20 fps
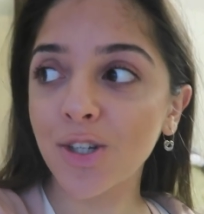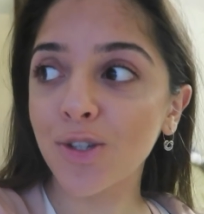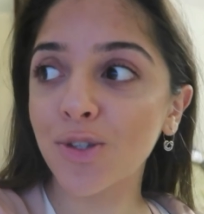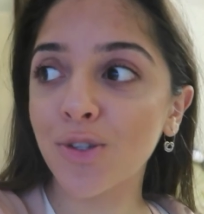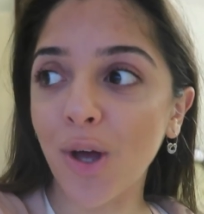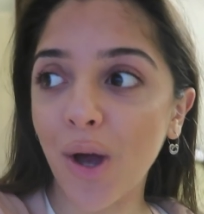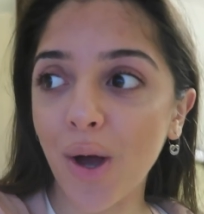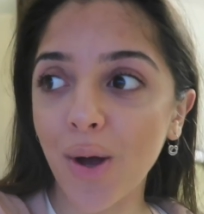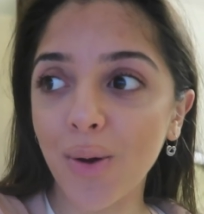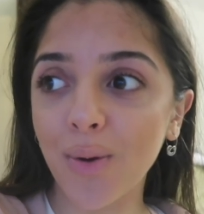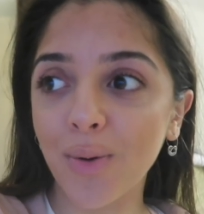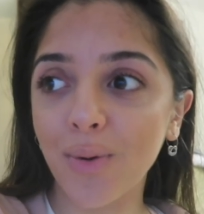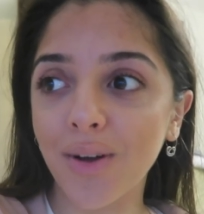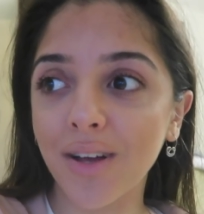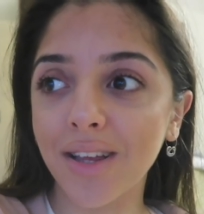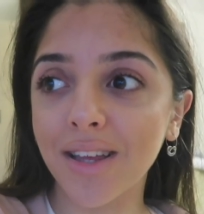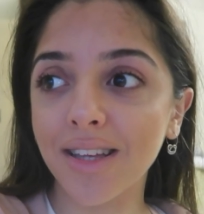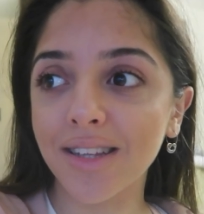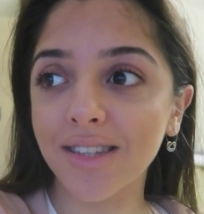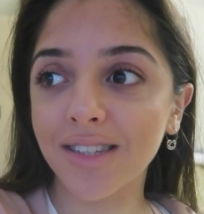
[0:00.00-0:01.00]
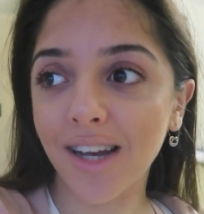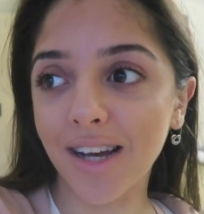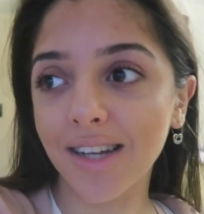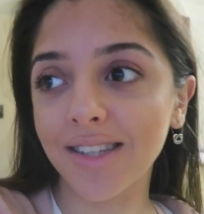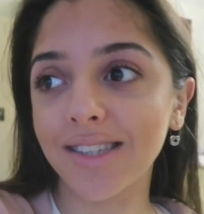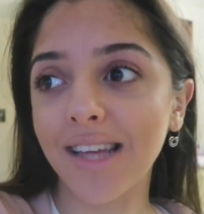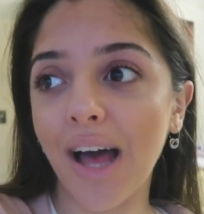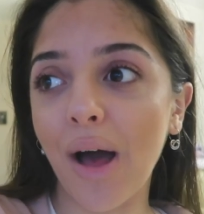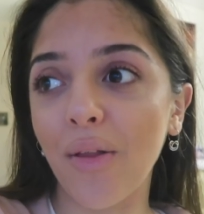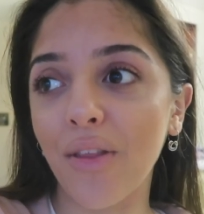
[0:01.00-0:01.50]
So
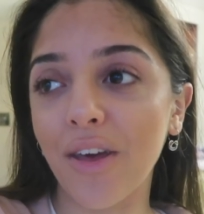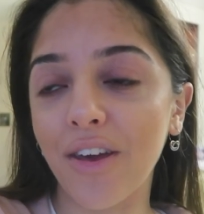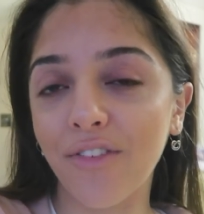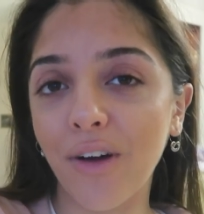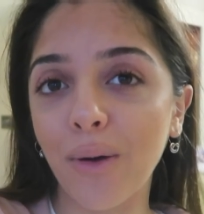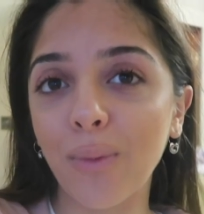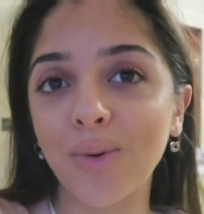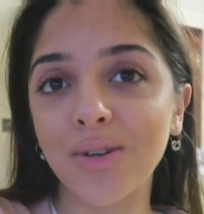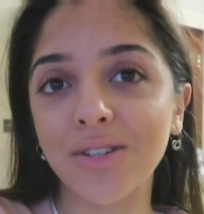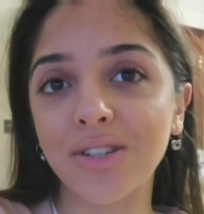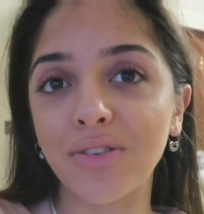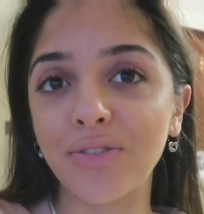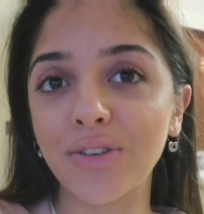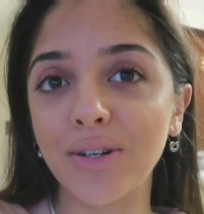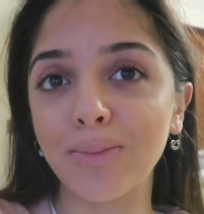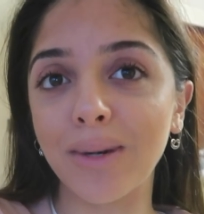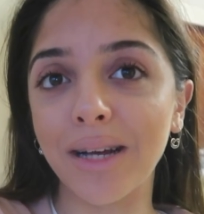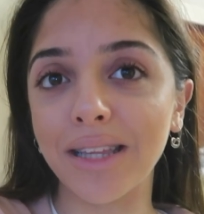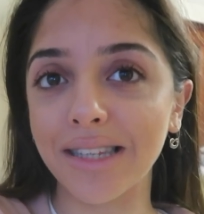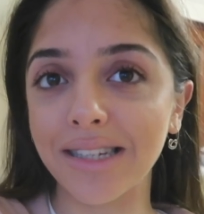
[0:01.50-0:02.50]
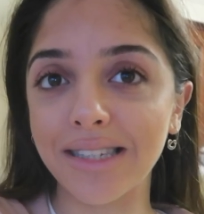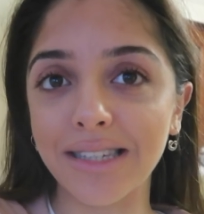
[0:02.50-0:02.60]
turns out that if I want to film it,